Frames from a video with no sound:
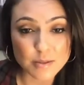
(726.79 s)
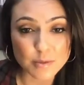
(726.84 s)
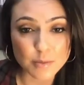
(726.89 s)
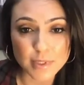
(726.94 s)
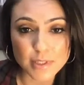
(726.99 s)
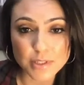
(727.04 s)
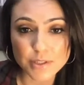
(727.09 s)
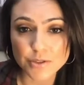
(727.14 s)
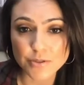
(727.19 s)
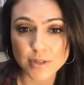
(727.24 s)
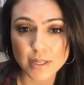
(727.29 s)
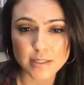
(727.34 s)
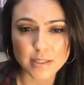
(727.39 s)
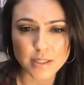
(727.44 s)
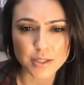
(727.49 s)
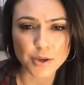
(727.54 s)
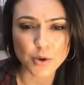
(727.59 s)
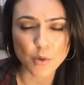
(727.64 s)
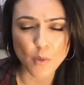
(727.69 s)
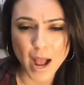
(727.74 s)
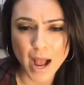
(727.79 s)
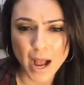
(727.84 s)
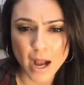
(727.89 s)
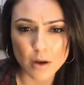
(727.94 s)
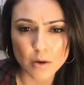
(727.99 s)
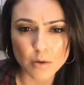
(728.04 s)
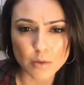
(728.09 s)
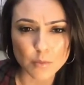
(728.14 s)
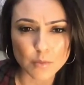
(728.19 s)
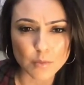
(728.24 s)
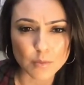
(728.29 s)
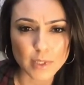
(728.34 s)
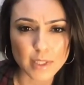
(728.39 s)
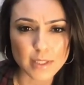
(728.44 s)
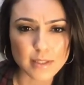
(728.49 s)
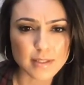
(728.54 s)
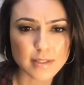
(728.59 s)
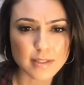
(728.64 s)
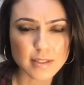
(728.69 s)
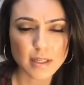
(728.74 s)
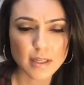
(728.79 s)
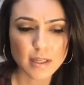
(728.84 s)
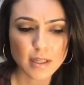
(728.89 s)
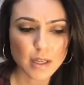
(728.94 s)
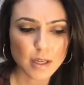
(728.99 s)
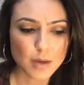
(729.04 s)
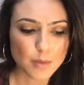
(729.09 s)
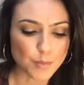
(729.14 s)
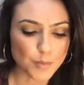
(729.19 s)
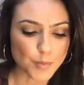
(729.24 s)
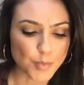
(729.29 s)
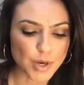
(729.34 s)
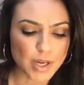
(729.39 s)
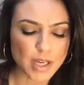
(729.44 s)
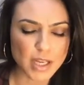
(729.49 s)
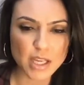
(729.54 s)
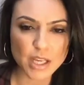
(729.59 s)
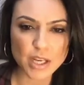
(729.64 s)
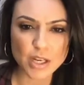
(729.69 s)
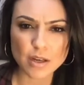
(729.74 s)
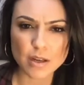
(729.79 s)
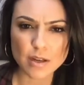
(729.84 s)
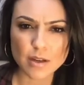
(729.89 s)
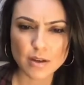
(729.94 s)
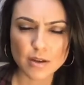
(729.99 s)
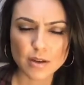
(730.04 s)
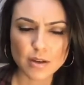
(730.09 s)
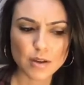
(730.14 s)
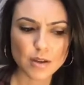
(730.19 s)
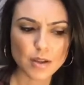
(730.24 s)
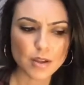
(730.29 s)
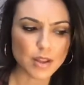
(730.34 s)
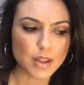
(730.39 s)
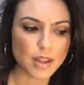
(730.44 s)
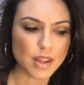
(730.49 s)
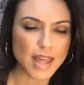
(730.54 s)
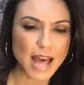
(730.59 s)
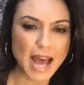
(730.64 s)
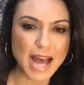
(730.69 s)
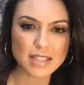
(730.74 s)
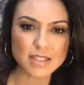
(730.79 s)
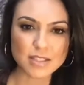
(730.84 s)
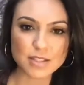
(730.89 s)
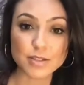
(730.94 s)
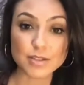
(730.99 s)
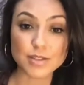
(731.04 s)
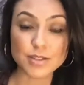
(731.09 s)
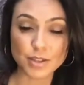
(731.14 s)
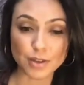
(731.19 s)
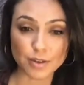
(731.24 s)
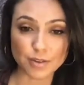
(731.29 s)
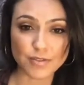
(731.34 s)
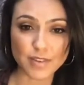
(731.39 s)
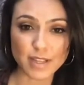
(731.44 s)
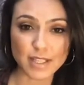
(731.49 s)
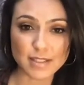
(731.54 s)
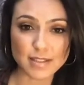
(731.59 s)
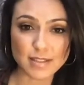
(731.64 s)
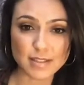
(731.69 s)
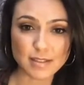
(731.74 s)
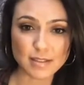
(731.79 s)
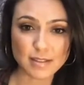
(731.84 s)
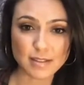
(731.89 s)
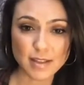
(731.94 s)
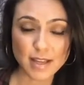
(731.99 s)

What's stressing you out? What's bringing that to surface?